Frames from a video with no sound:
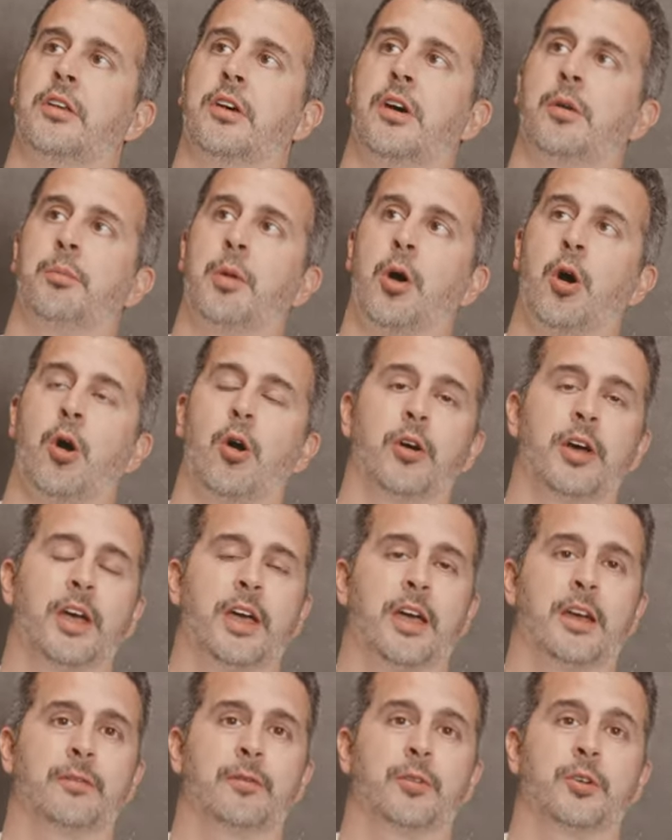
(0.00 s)
a ball
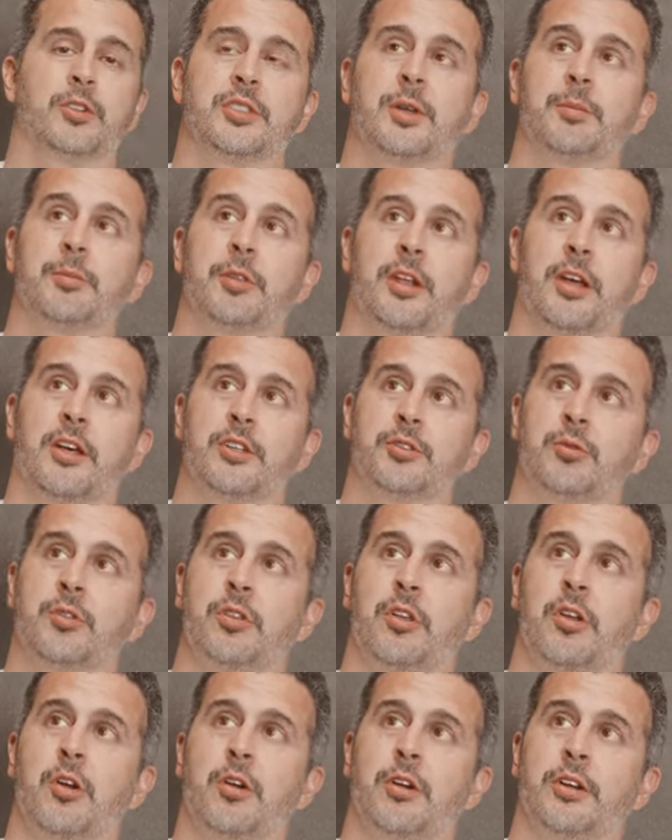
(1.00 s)
head for something else with
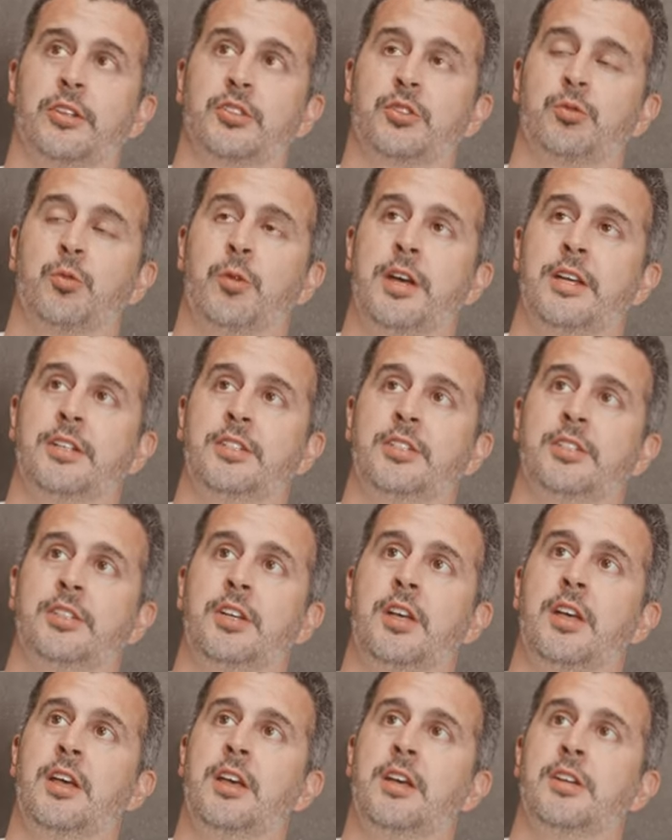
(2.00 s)
an Arca Swiss.
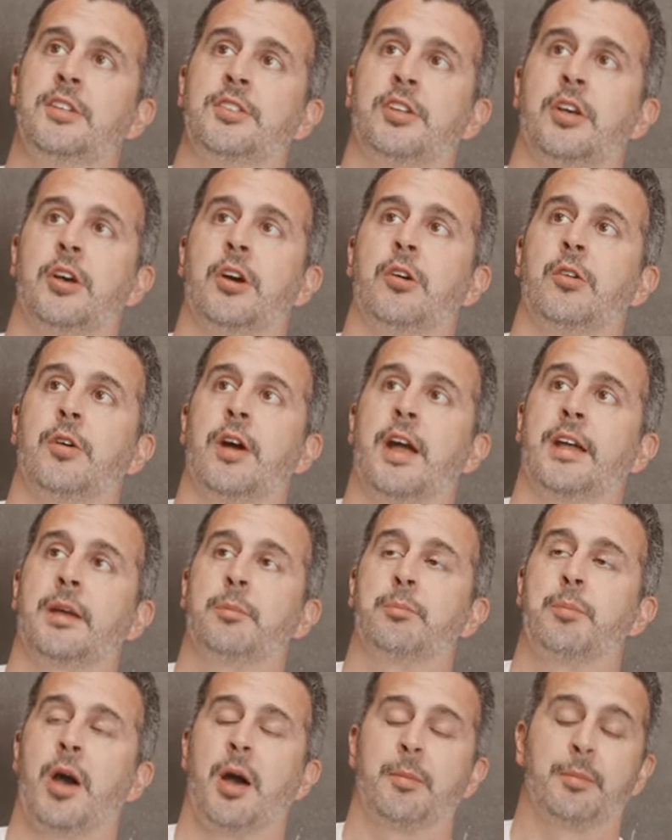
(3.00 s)
So I can
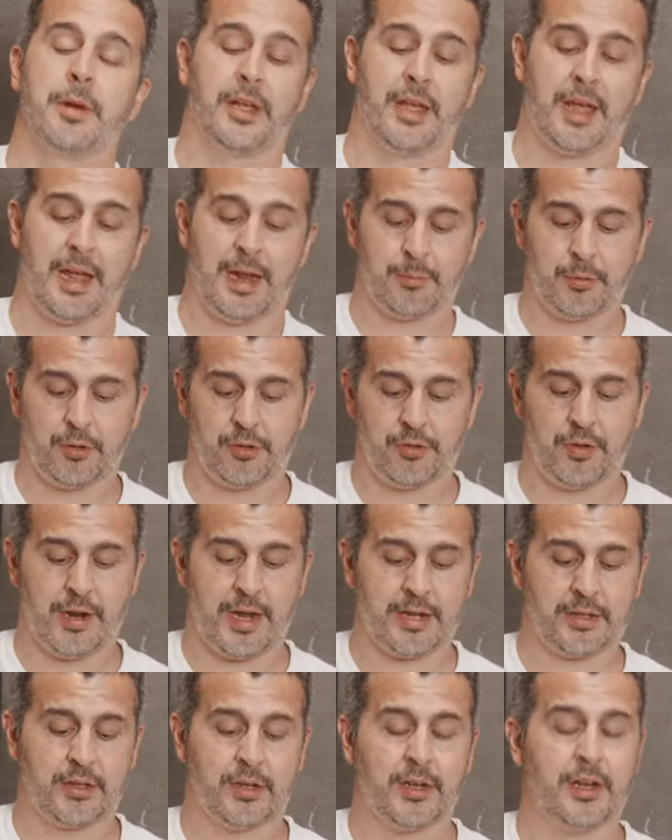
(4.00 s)
pop a camera
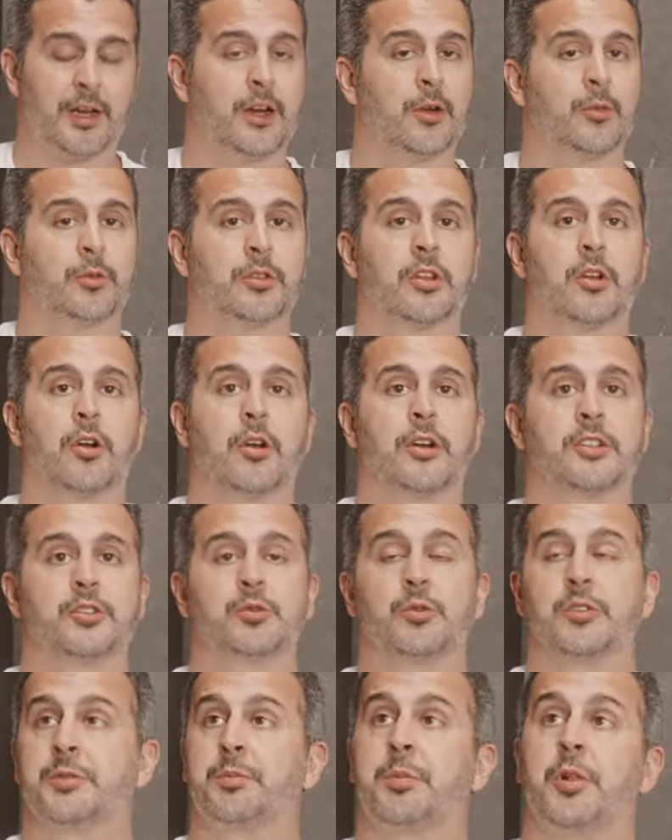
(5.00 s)
direct in here with an Arca
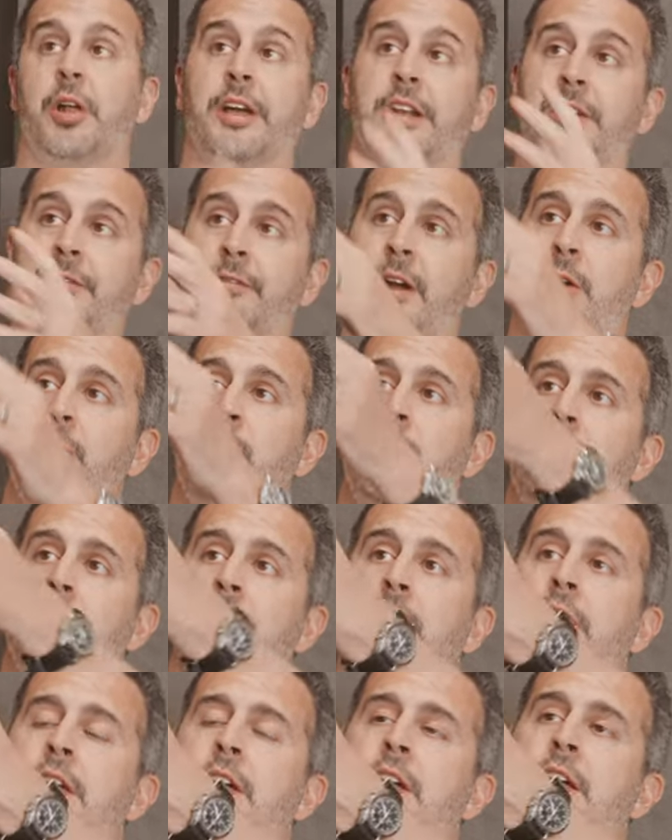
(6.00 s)
Swiss plate if I
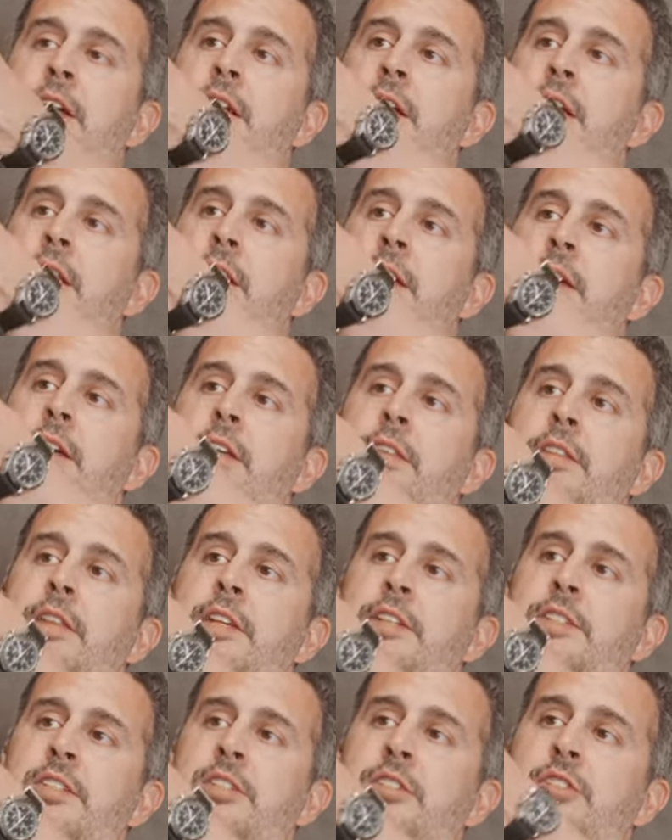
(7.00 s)
want.
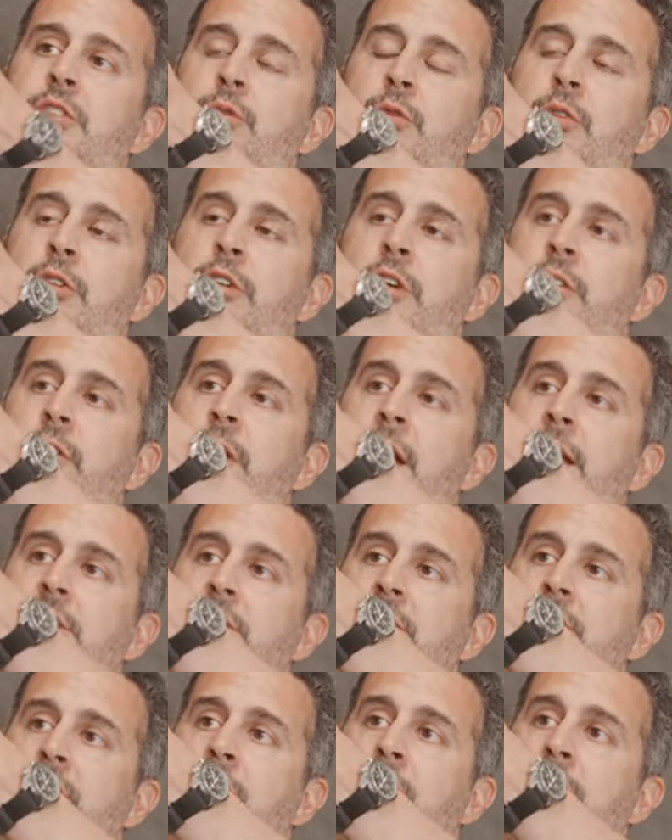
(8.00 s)
This is the Really Right
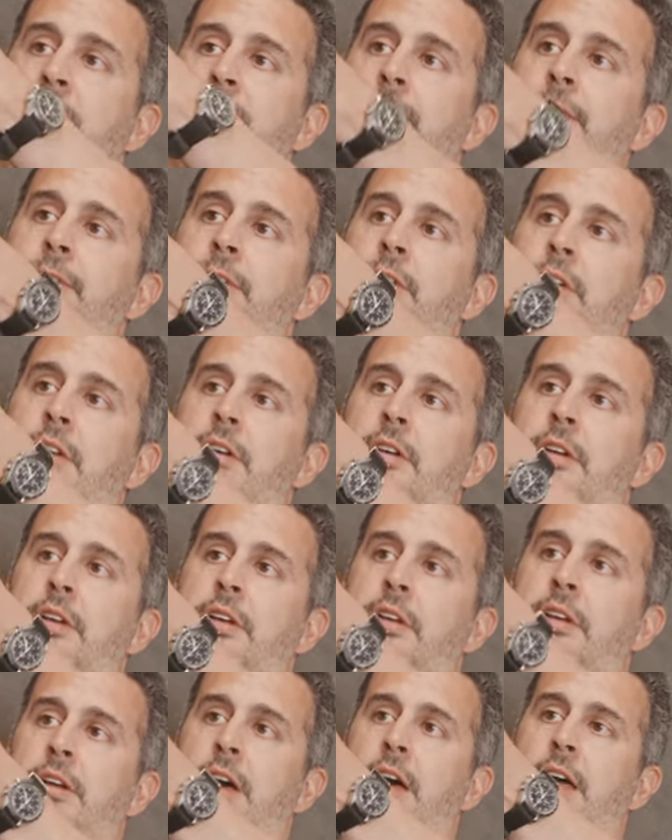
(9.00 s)
Stuff
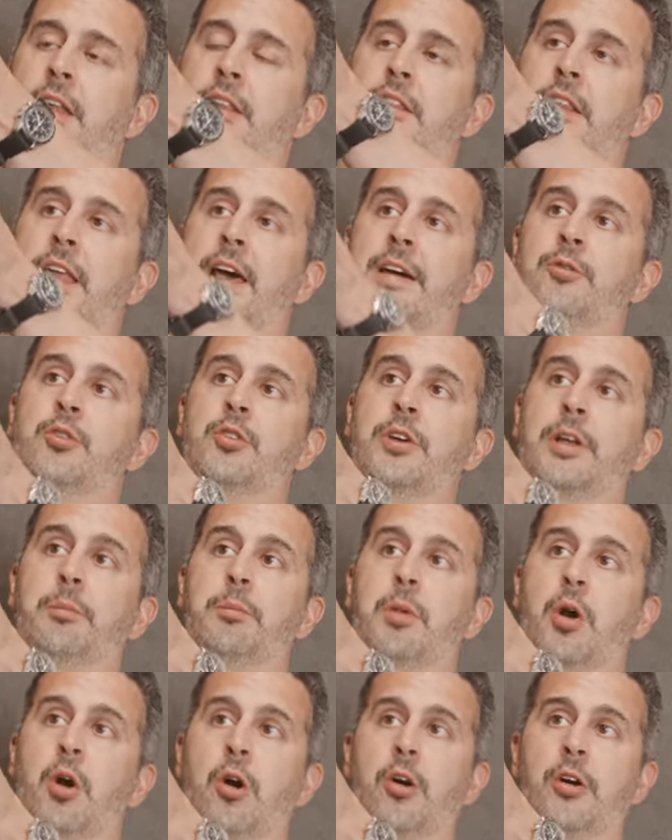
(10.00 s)
leveling
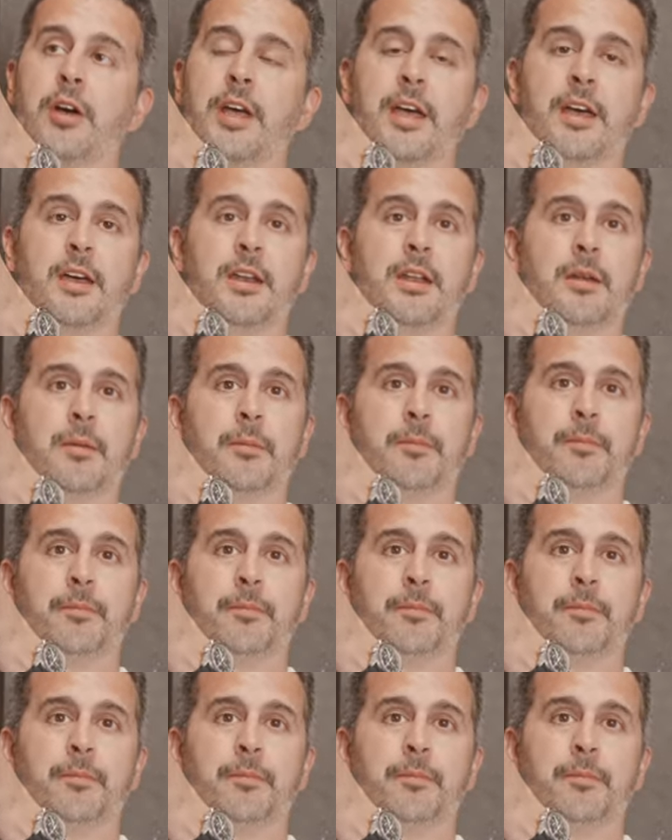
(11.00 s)
ball head.